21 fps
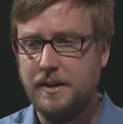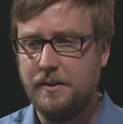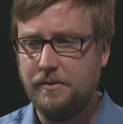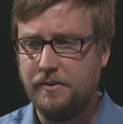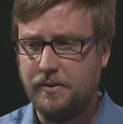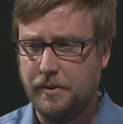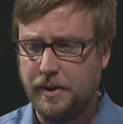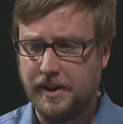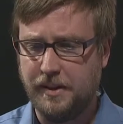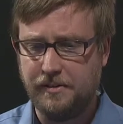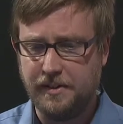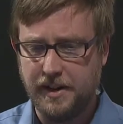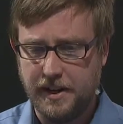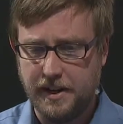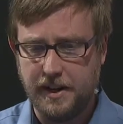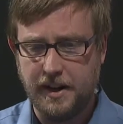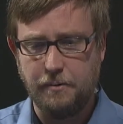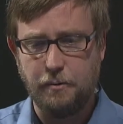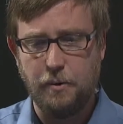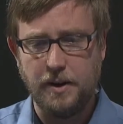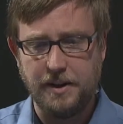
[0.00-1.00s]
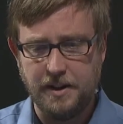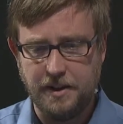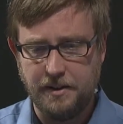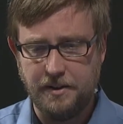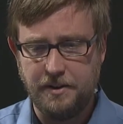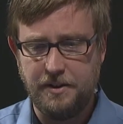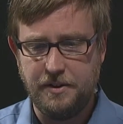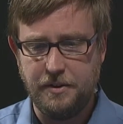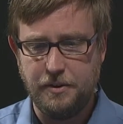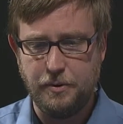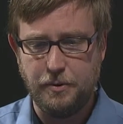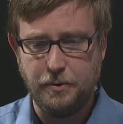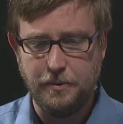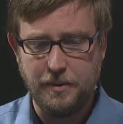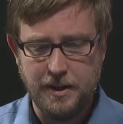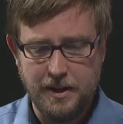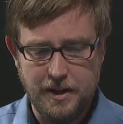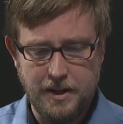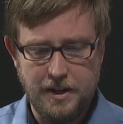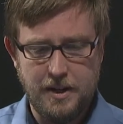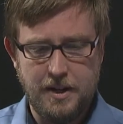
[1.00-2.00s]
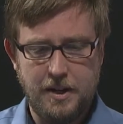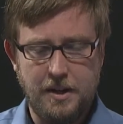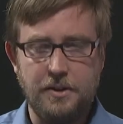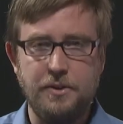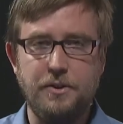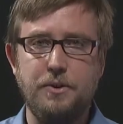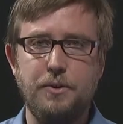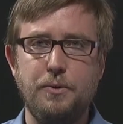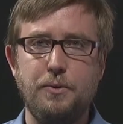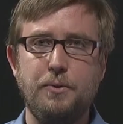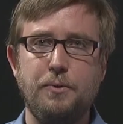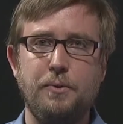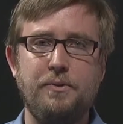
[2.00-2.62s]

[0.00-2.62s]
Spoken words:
So I decided I wanted to do